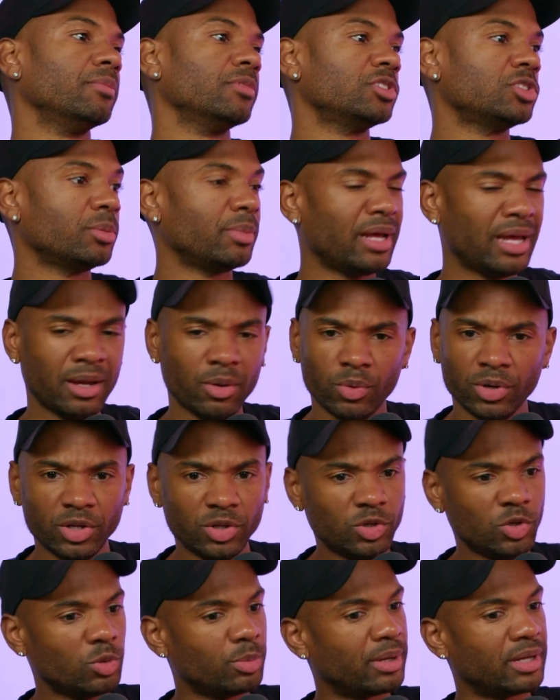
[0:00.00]
So I'm like, hey, what do you
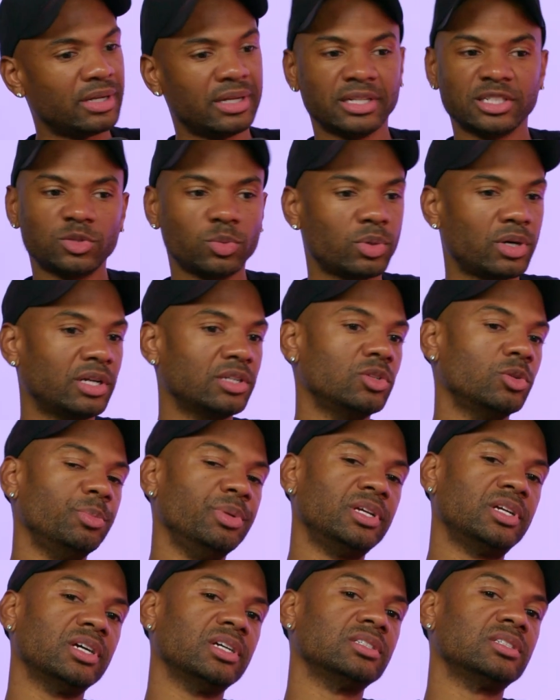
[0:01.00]
do, man? This is what I do.
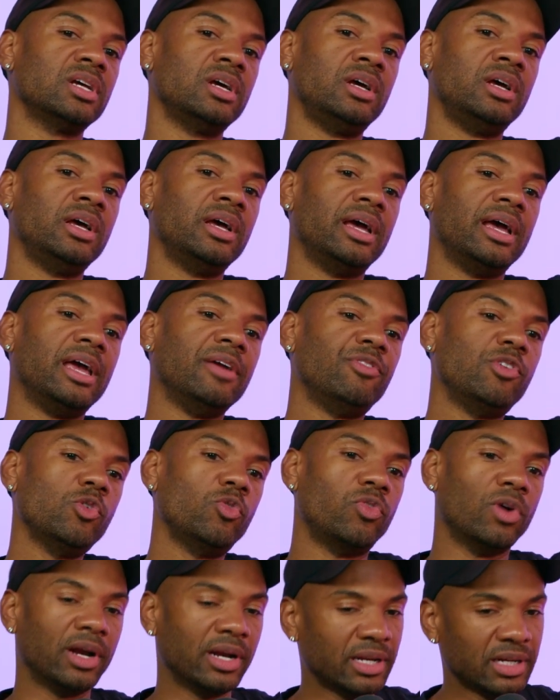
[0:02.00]
Because if you
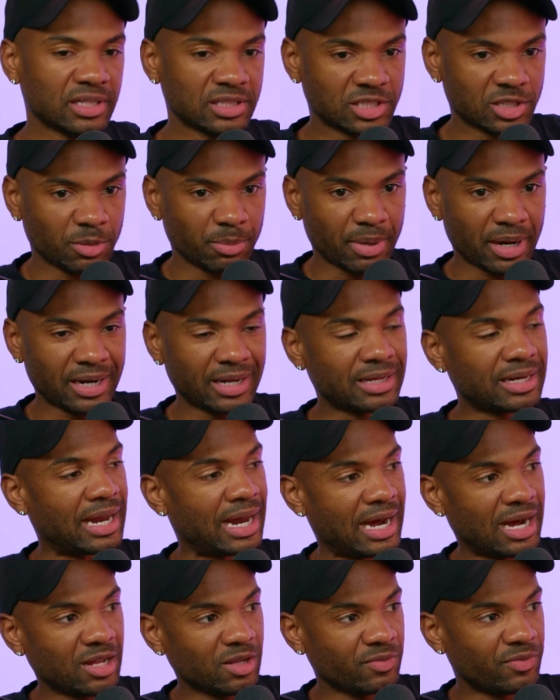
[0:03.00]
run into somebody in the
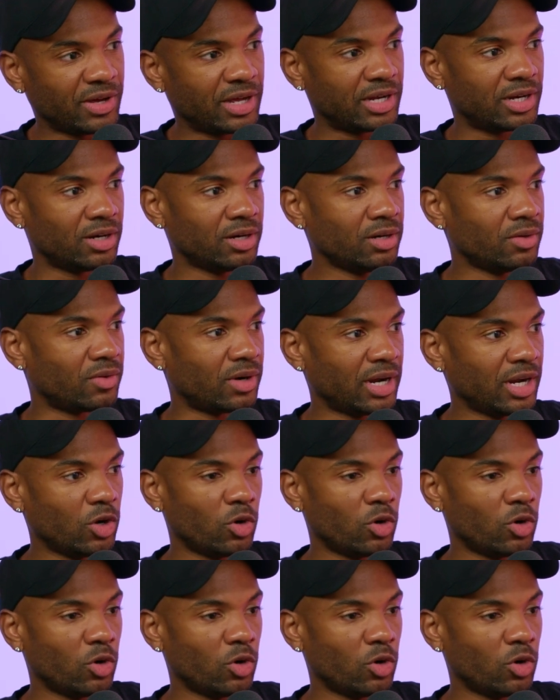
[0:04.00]
elevator, right?